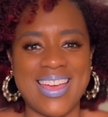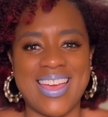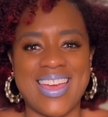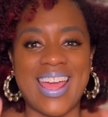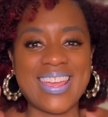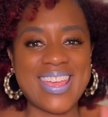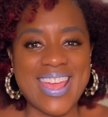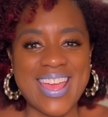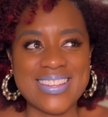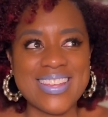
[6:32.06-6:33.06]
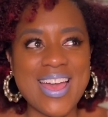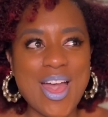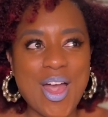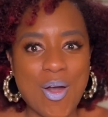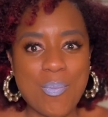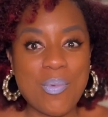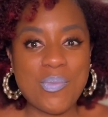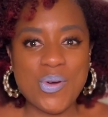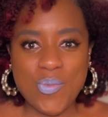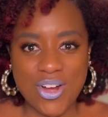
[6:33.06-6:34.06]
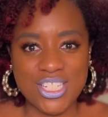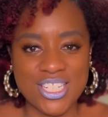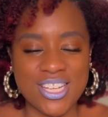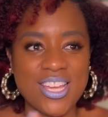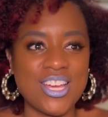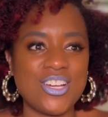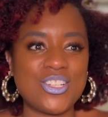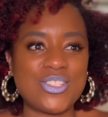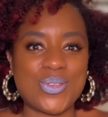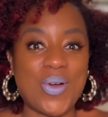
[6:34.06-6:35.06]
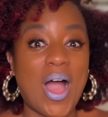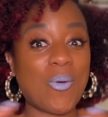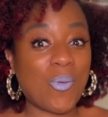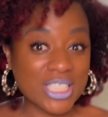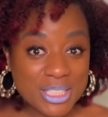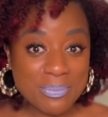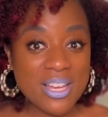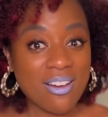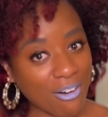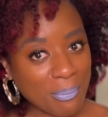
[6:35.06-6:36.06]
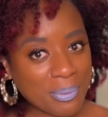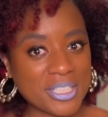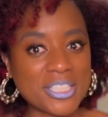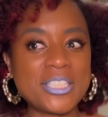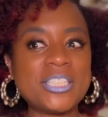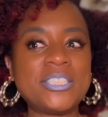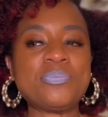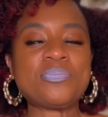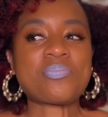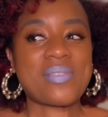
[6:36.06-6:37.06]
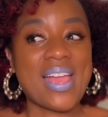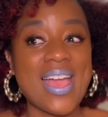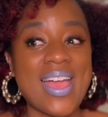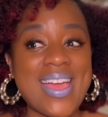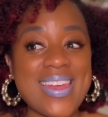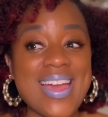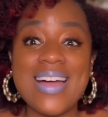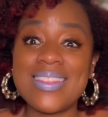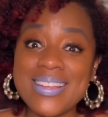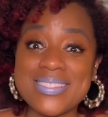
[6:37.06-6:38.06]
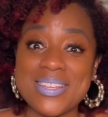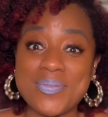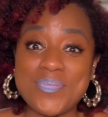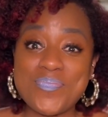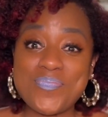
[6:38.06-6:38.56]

And I can't help but watch it. So I watched Mea Culpa and I liked it.